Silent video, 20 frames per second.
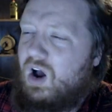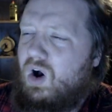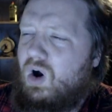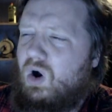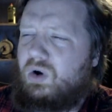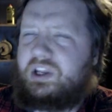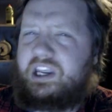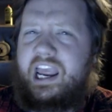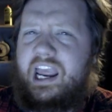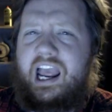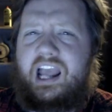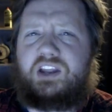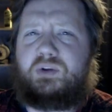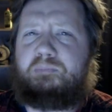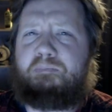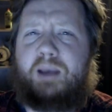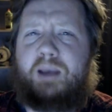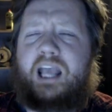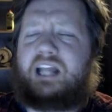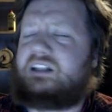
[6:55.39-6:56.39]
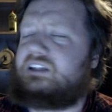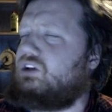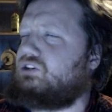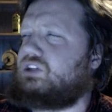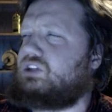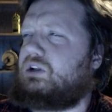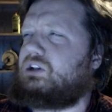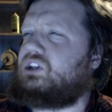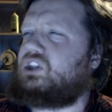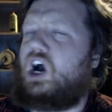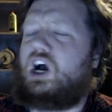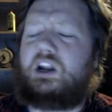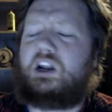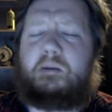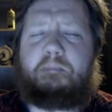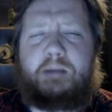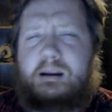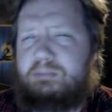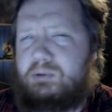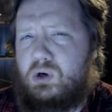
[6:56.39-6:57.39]
Oh yeah, you bet there's a ton
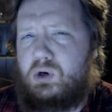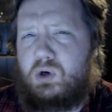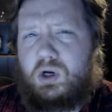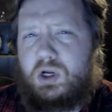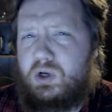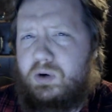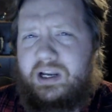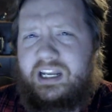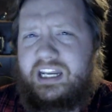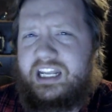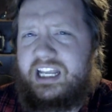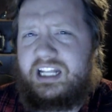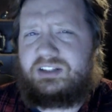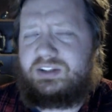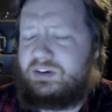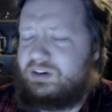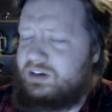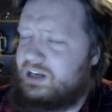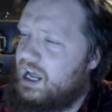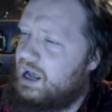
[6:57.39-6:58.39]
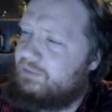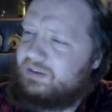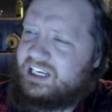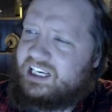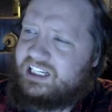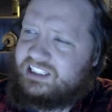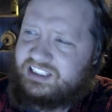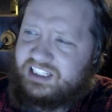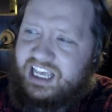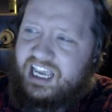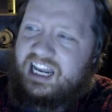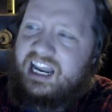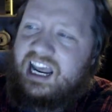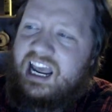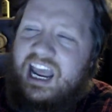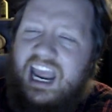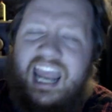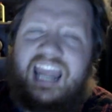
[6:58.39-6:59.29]
of people who are going to get turned on because of that.